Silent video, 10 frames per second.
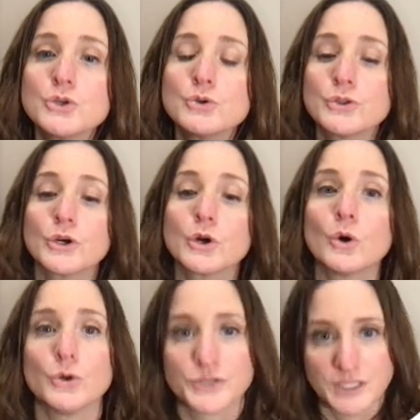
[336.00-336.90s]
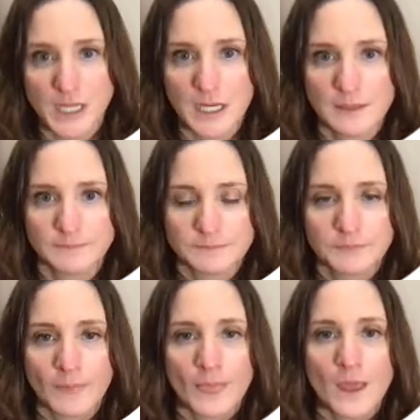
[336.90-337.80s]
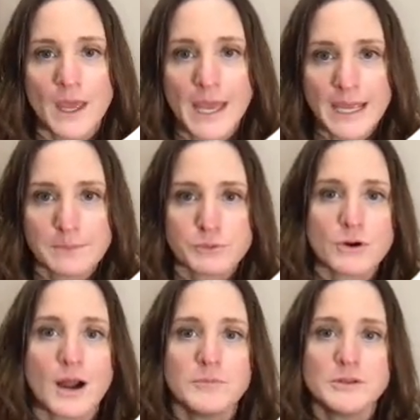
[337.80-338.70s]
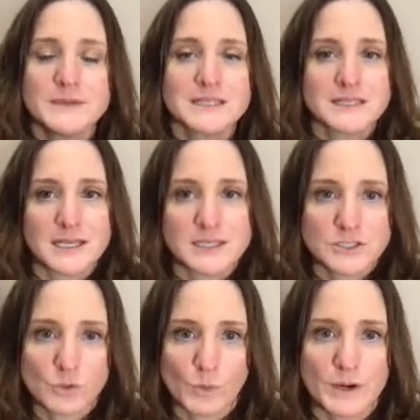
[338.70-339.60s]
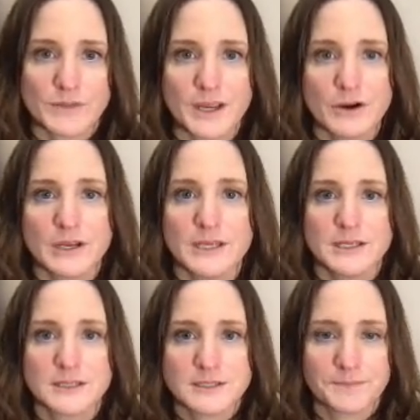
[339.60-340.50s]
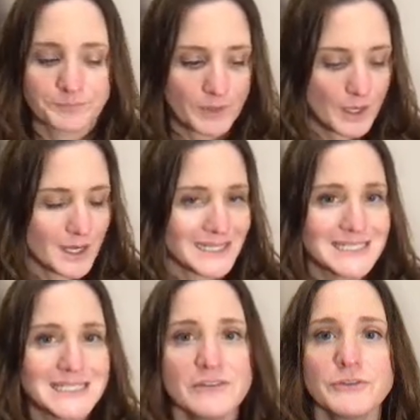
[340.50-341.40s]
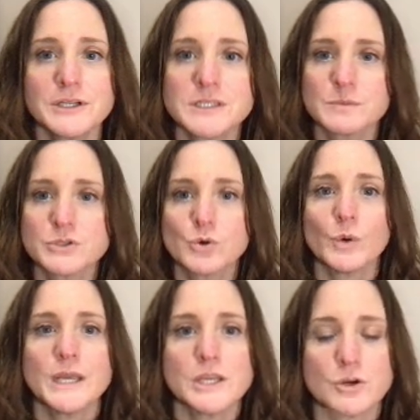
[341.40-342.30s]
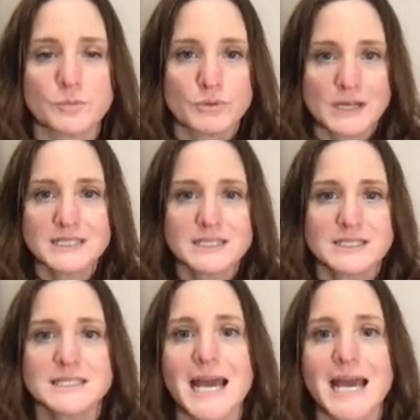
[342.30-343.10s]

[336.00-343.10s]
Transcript: to the goal state. A problem exists where there is a difference between your present